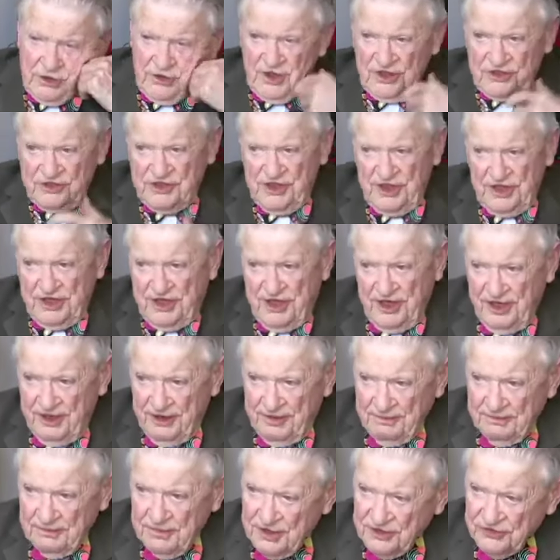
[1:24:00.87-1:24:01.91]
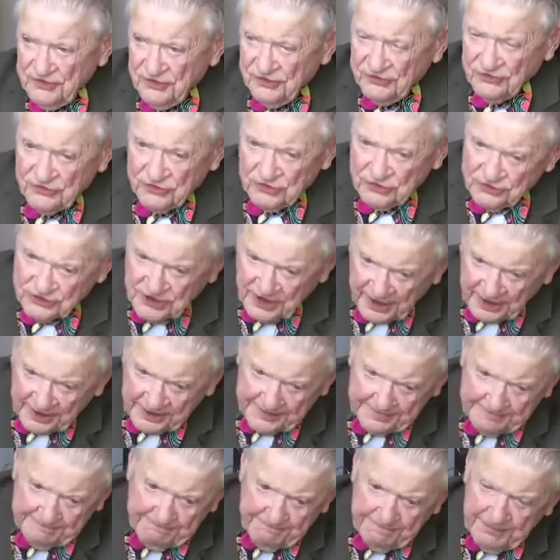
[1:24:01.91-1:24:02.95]
Next day came. He says,
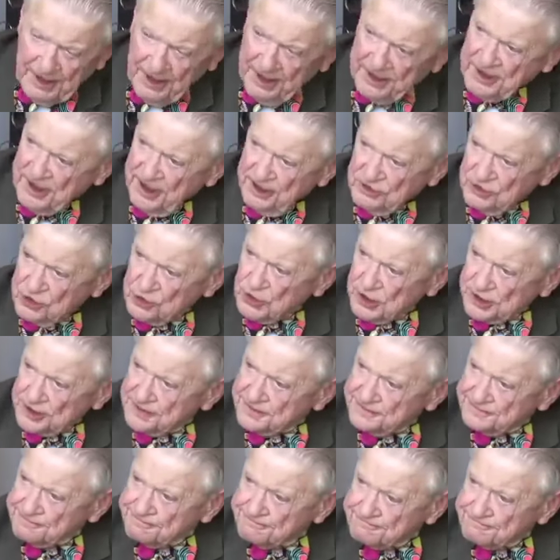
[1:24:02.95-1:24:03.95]
Jack, I can't do it.